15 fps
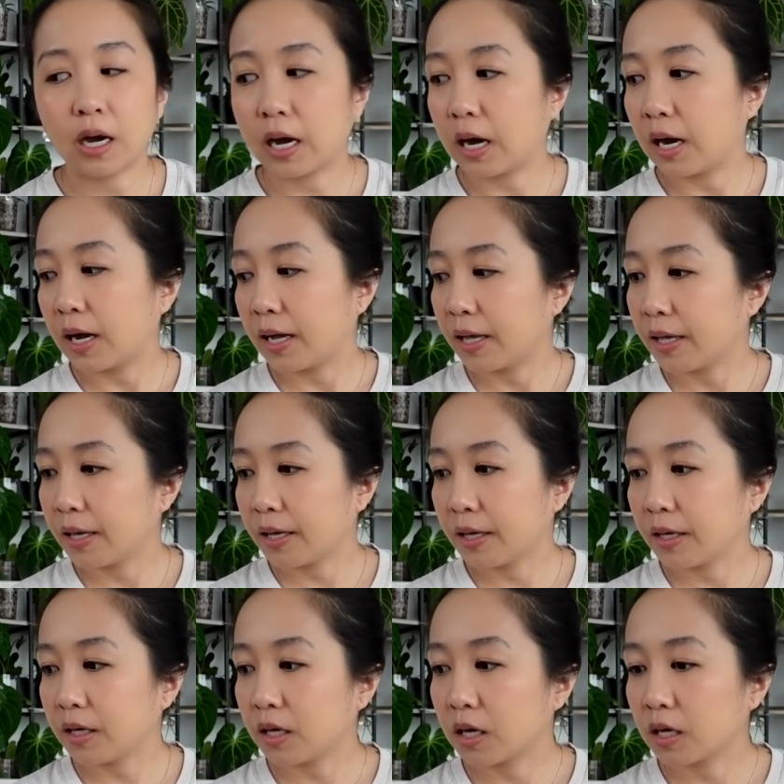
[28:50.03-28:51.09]

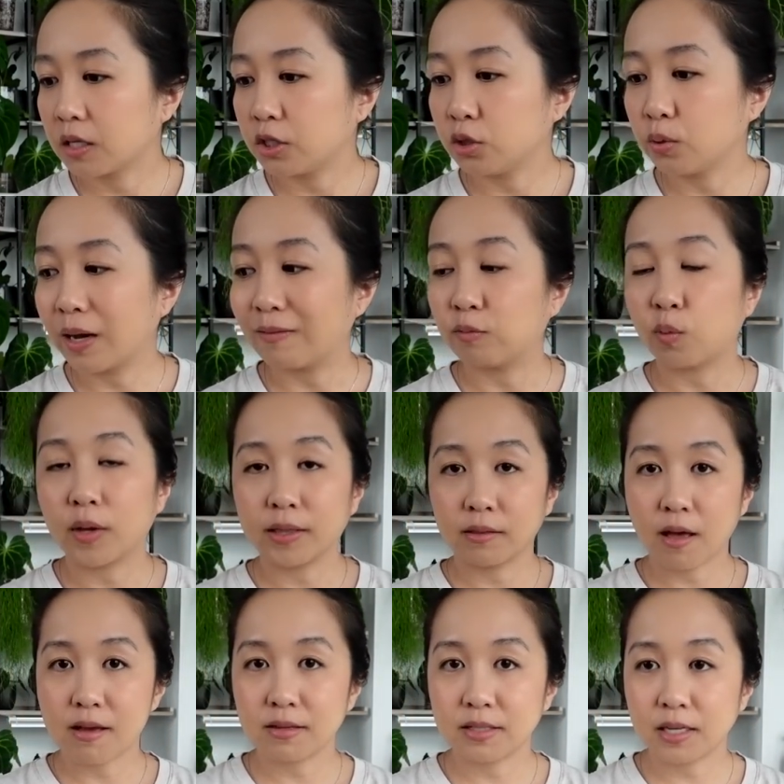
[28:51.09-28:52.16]
I do have one
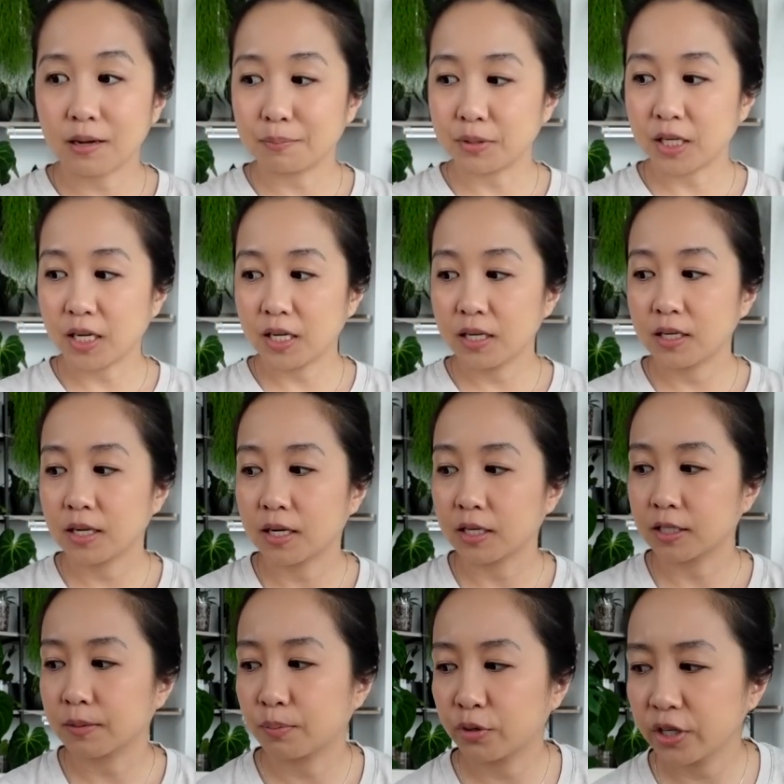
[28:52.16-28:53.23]
last update and
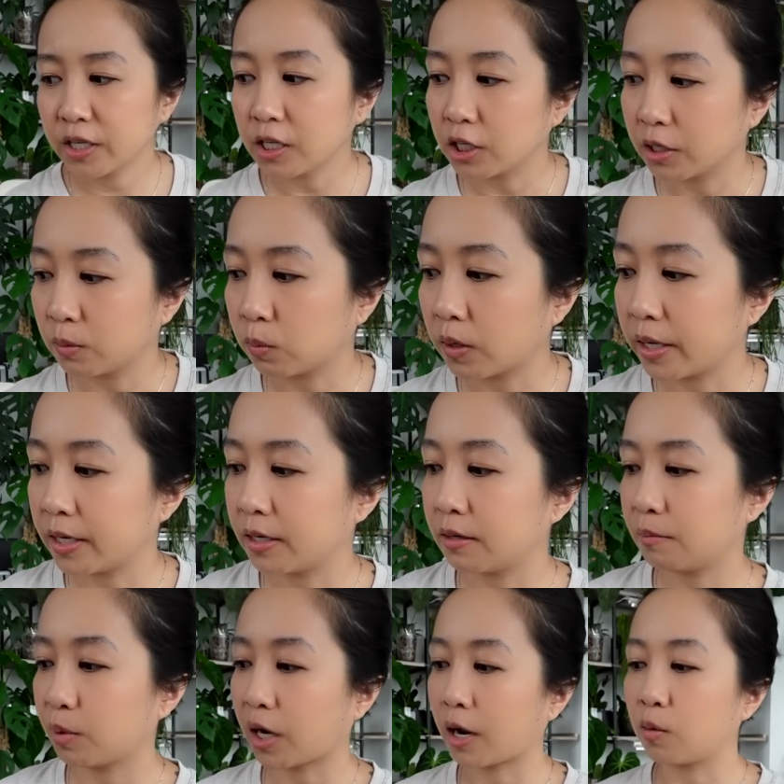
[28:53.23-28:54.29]
it's a pretty good one,
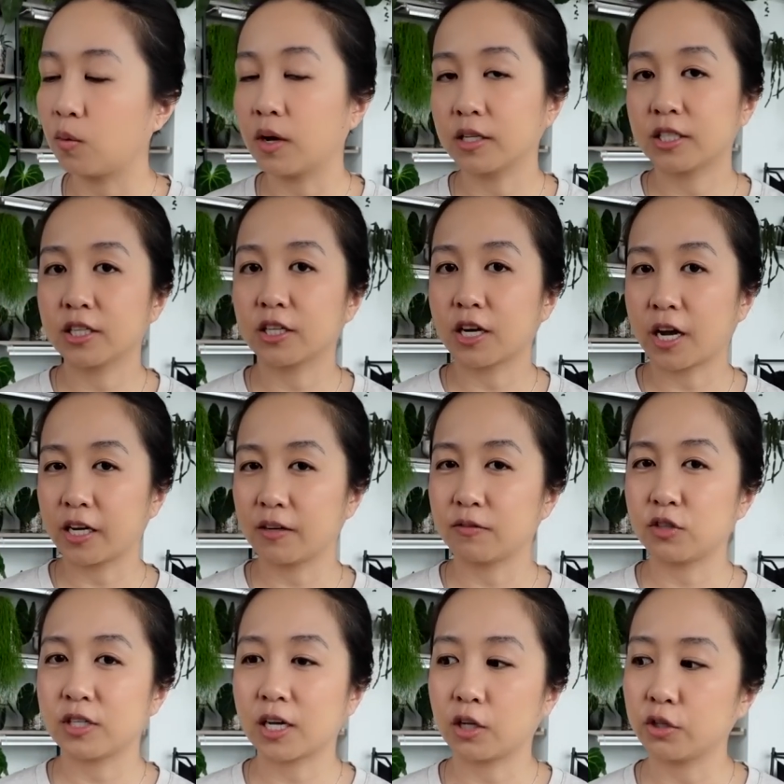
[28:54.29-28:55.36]
but I want to kind
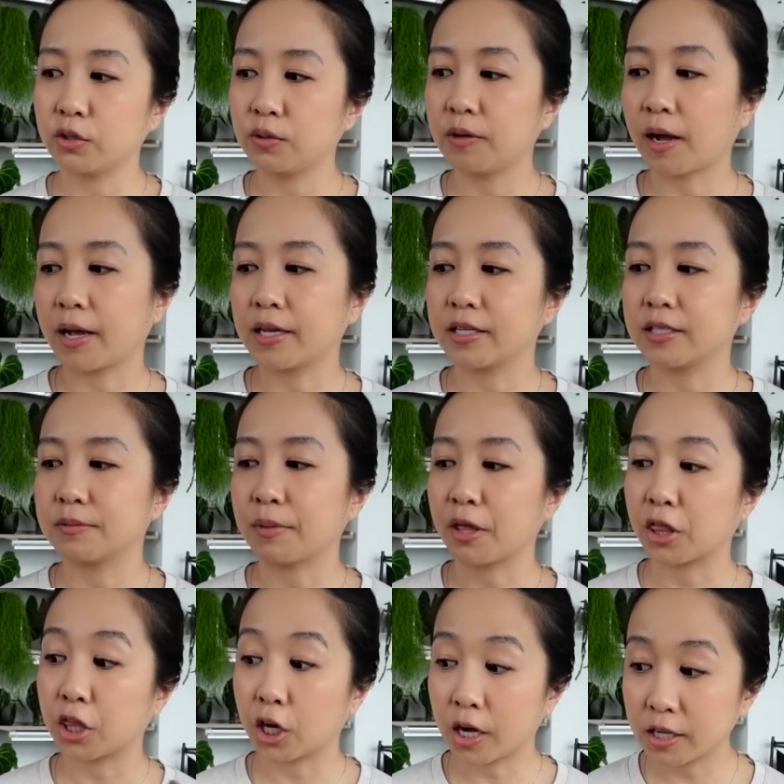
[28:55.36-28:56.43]
of tell you guys my
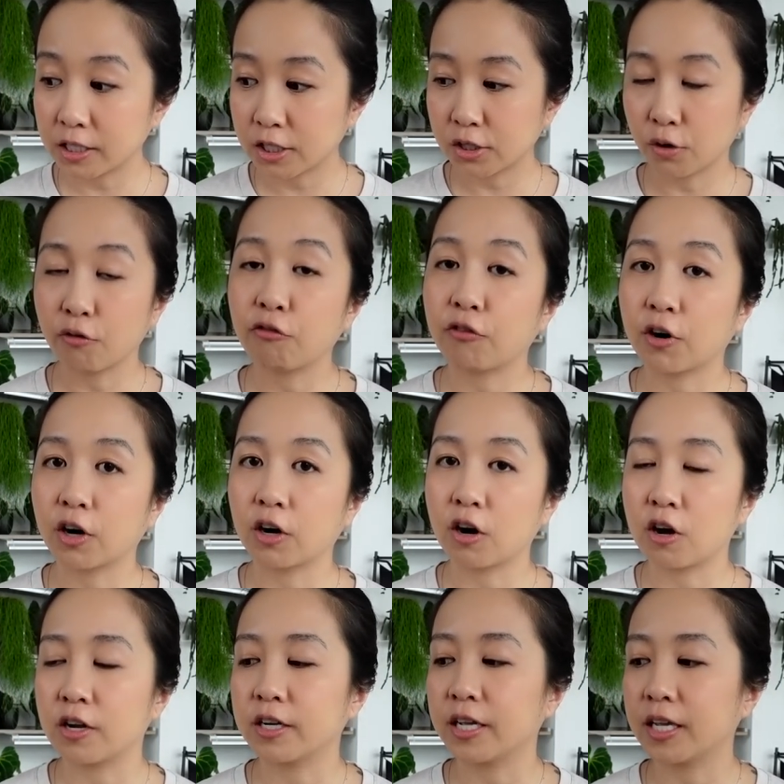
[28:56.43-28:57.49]
thoughts so far
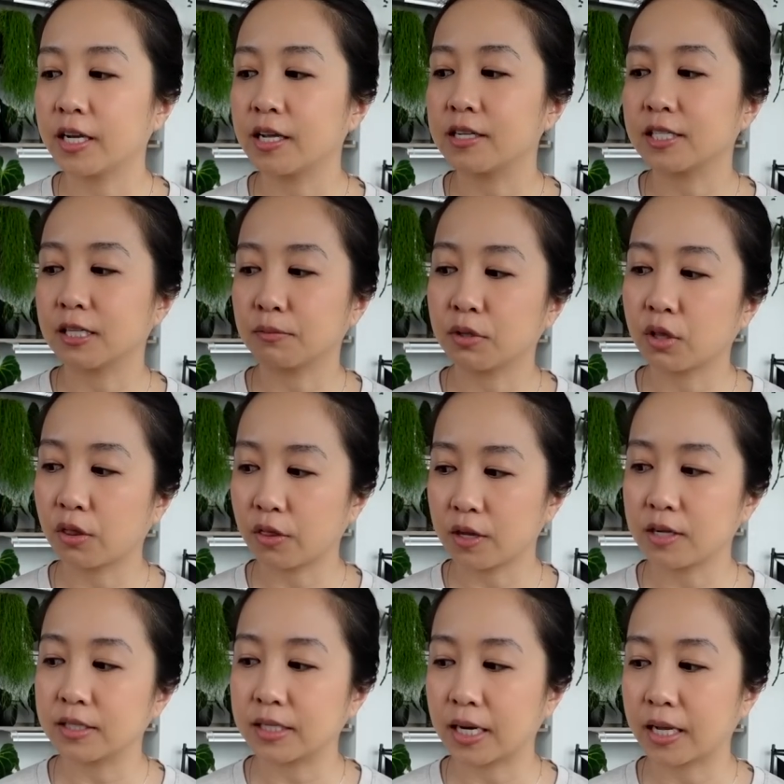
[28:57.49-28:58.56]
on it and some of the
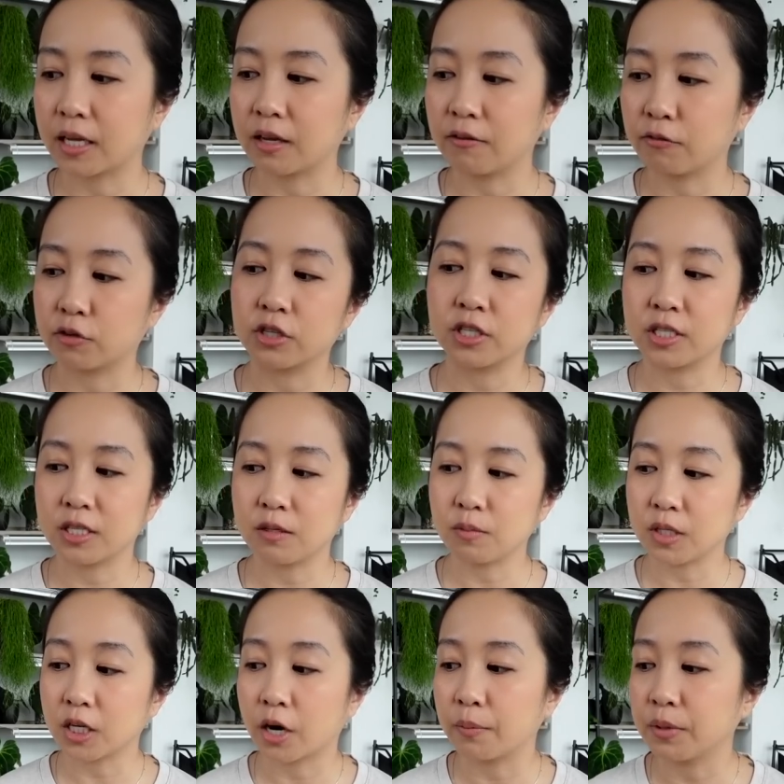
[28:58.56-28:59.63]
things that I can foresee
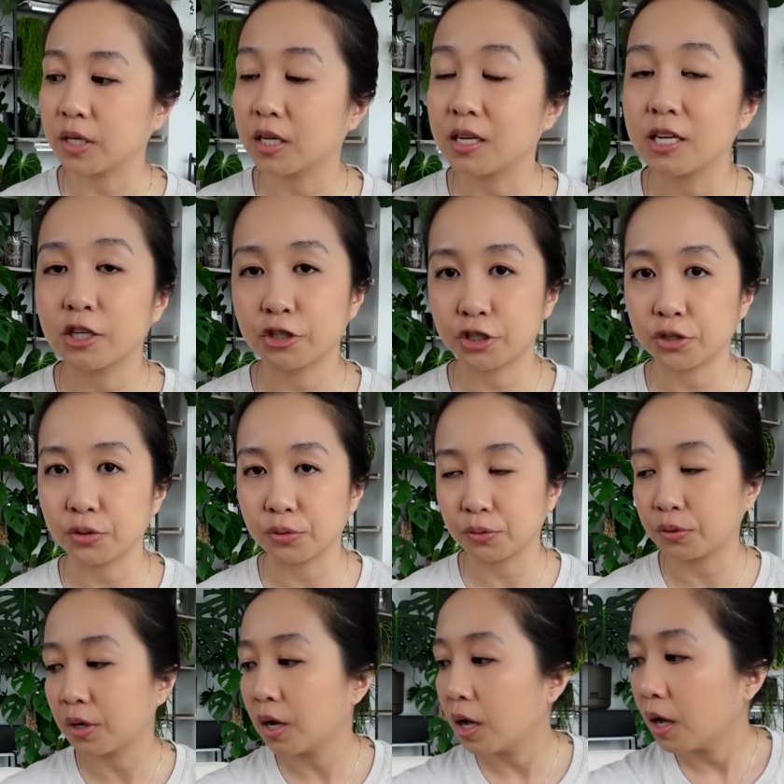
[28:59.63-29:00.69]
becoming an issue.